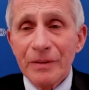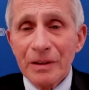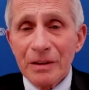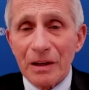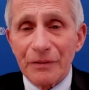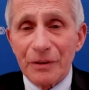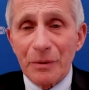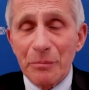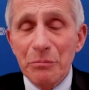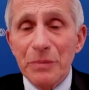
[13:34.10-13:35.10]
of the
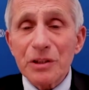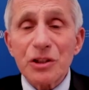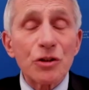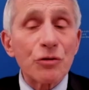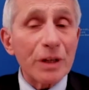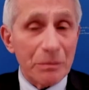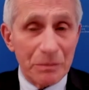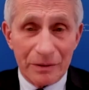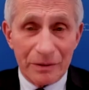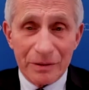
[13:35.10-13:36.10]

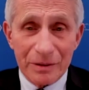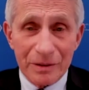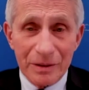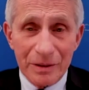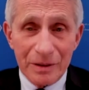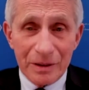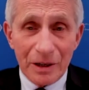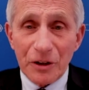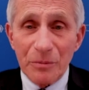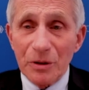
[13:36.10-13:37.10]
mistreatment
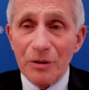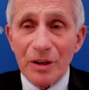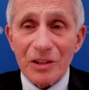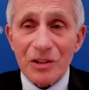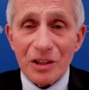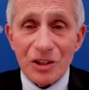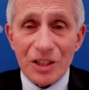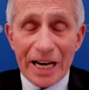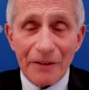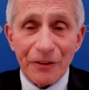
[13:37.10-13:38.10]
of communities such as
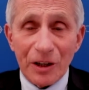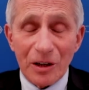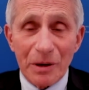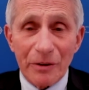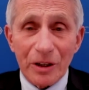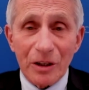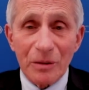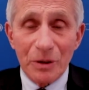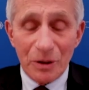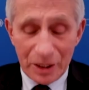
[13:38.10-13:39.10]
the African American
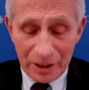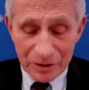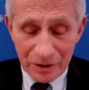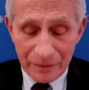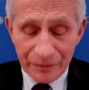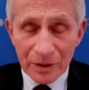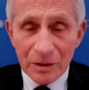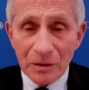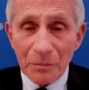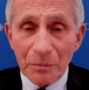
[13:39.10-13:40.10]
communities
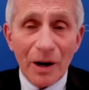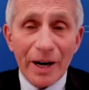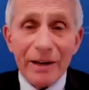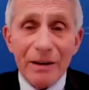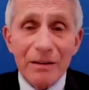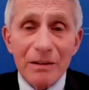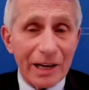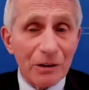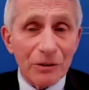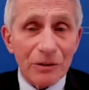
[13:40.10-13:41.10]
by the
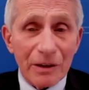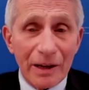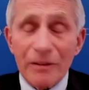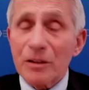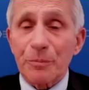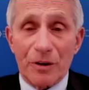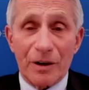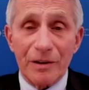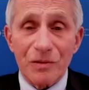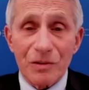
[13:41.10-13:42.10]
health
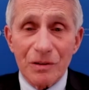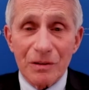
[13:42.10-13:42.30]
enterprise.